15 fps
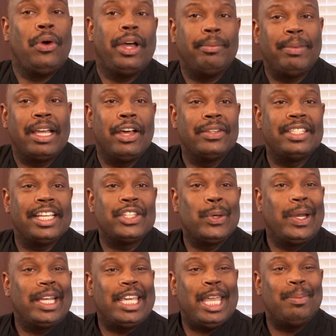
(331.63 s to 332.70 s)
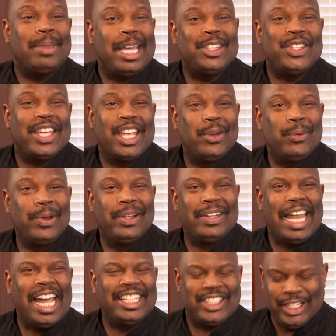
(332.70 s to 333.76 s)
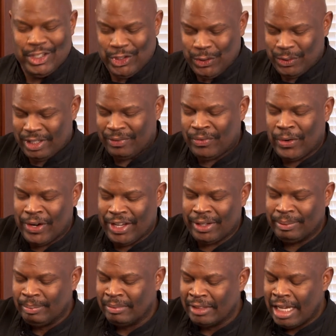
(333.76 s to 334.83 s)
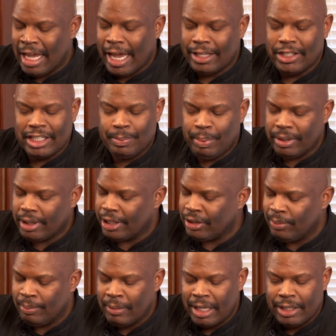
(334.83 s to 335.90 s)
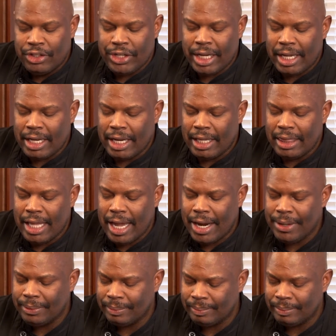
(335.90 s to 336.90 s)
want because that's going to keep that chicken real nice and juicy for you. And just put the chicken in there,